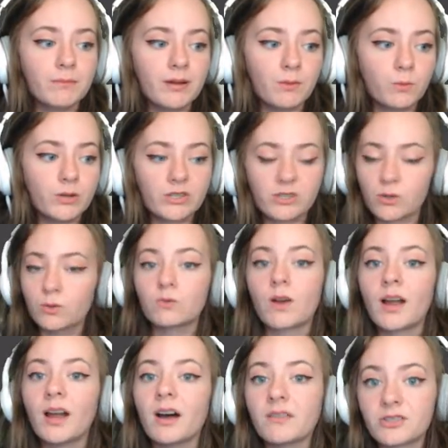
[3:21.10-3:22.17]
was all
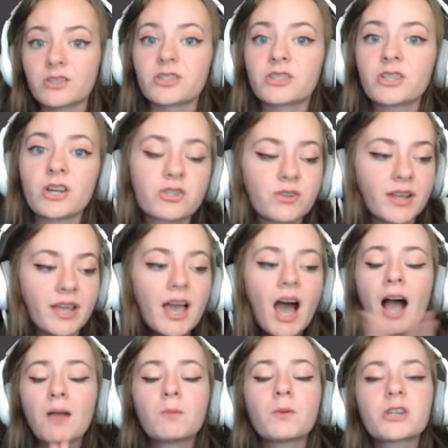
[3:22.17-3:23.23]
right after the surgery.
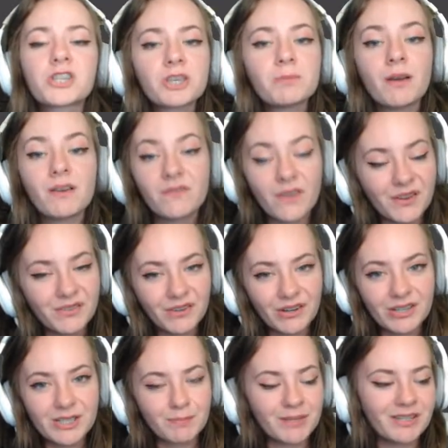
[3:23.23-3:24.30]
I wish them a very,
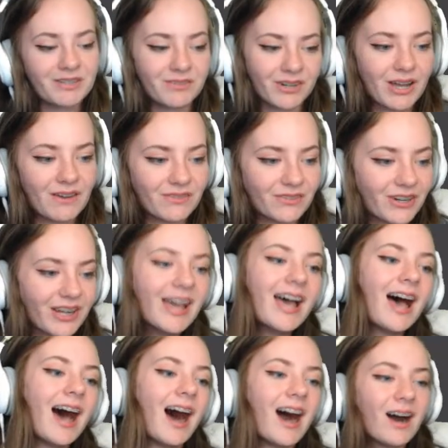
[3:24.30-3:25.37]
very speedy recovery.
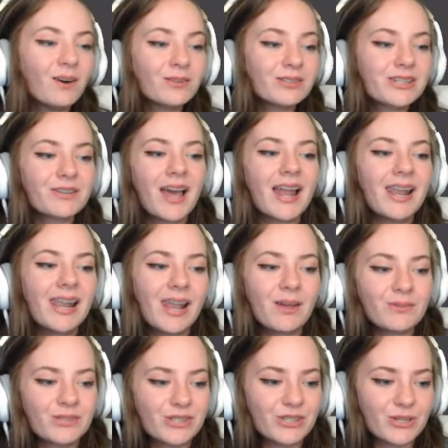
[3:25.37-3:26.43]
Also,
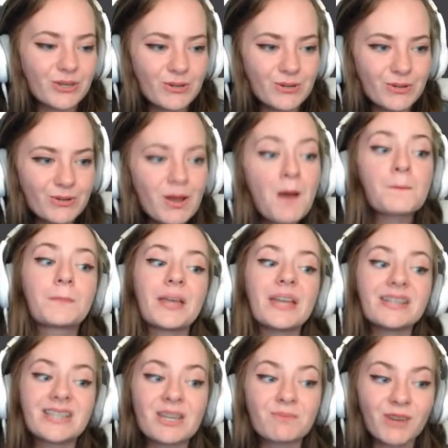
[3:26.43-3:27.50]
hello to
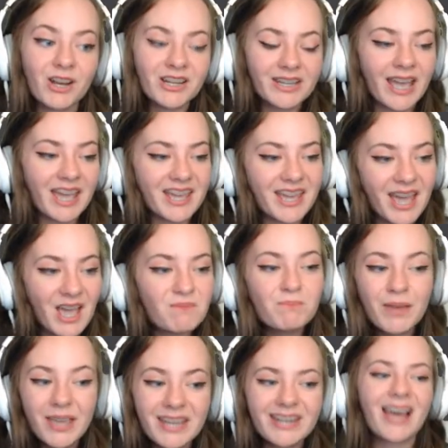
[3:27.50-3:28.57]
Bean Team Riding, aka
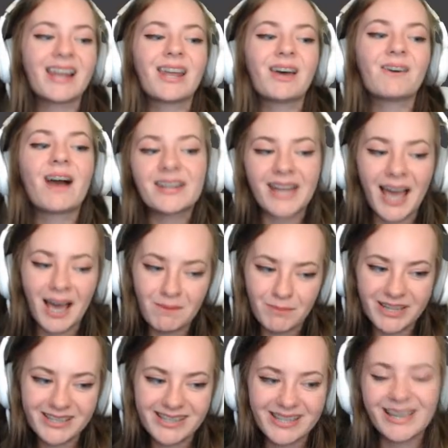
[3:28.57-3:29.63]
Bean. Hello, and
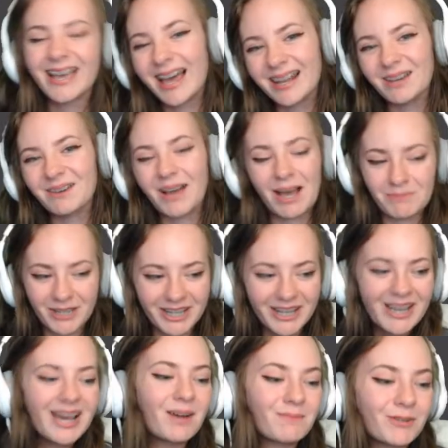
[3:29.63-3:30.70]
Abby is here. Hello, Abby.
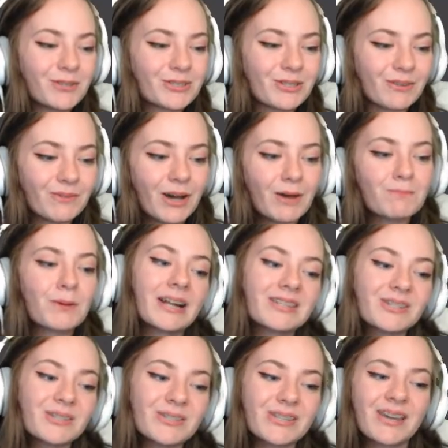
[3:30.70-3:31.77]
If you're doing well. Brad's
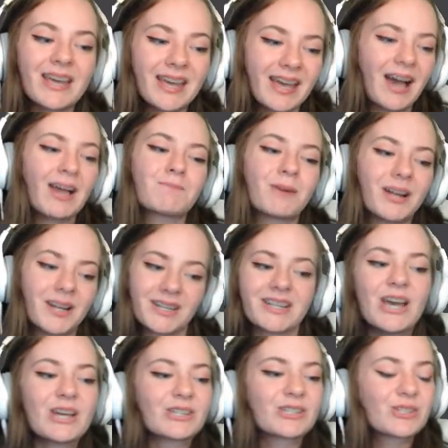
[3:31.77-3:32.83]
also here. Hi, Brad.
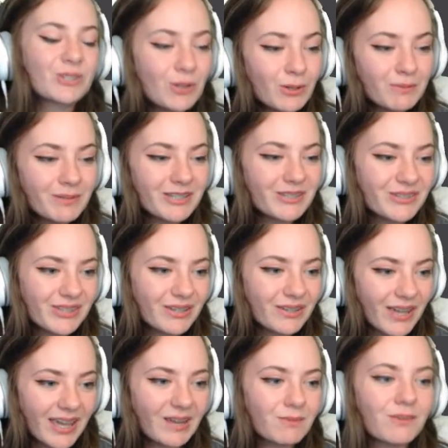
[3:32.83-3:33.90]
Storm is also
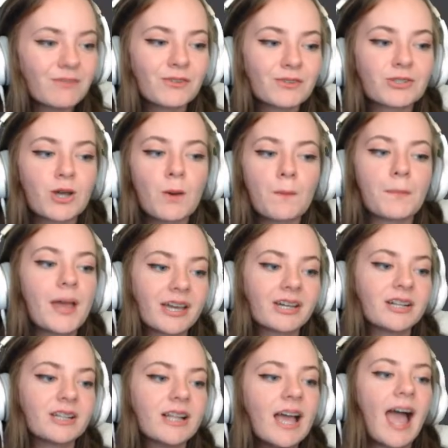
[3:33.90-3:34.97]
here. We've also got
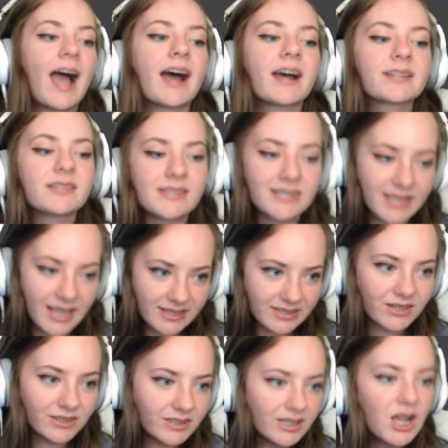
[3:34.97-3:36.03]
Pickle and
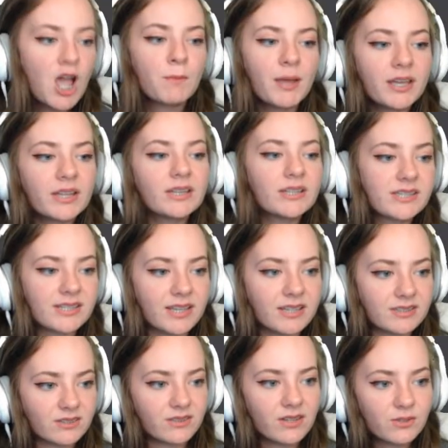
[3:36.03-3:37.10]
Skittle. Pickle and
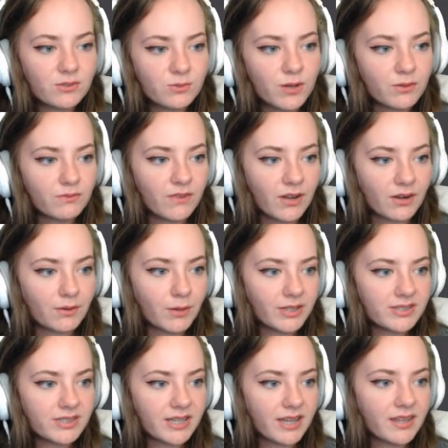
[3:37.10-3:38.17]
Skittle. Those work very
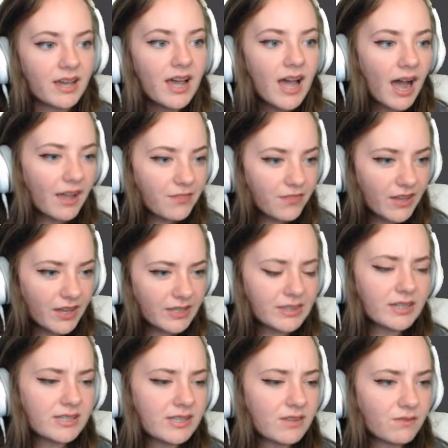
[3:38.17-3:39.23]
well together. I think
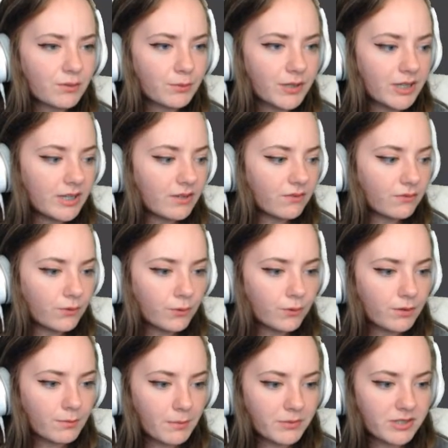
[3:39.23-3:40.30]
that is everybody for
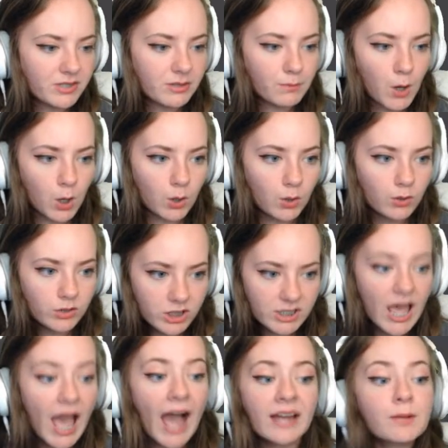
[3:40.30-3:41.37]
the members in the mods.
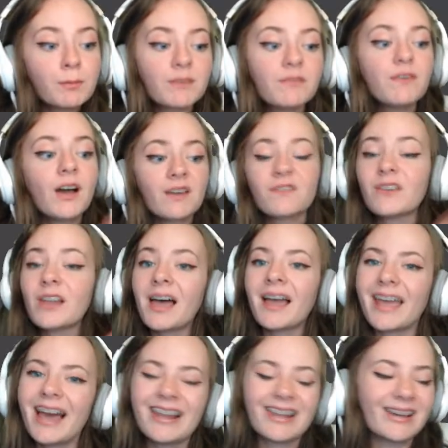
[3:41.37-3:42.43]
And Abby
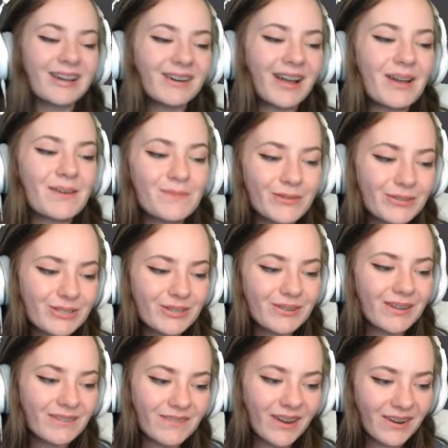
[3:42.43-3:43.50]
Firefly. Hello. I hope you're
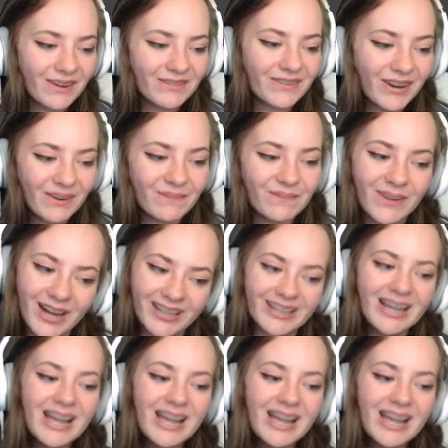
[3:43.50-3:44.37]
doing very, very well.